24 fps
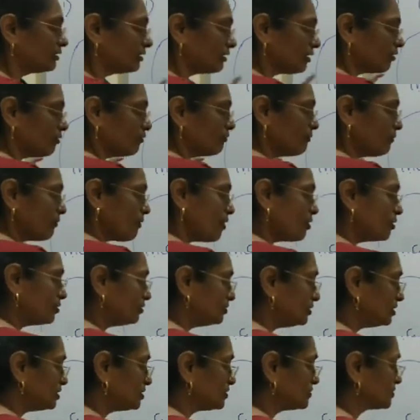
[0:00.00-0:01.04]
Now
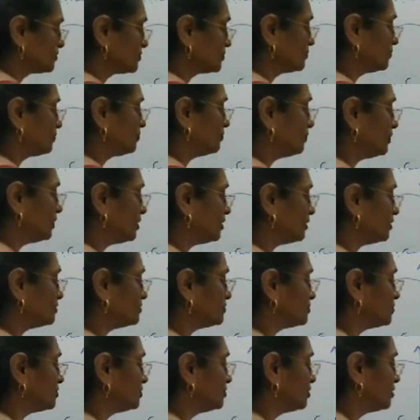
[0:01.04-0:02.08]
for this we
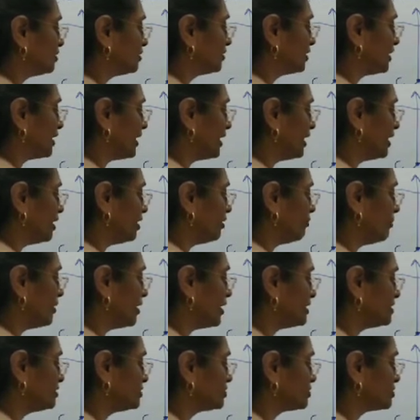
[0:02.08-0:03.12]
consider
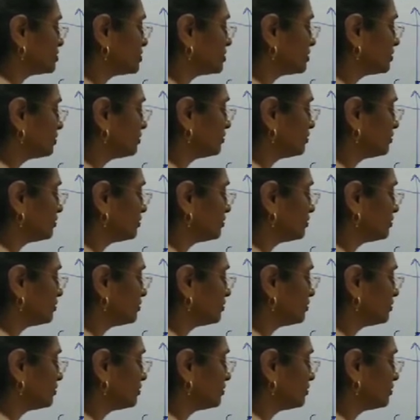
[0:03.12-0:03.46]
element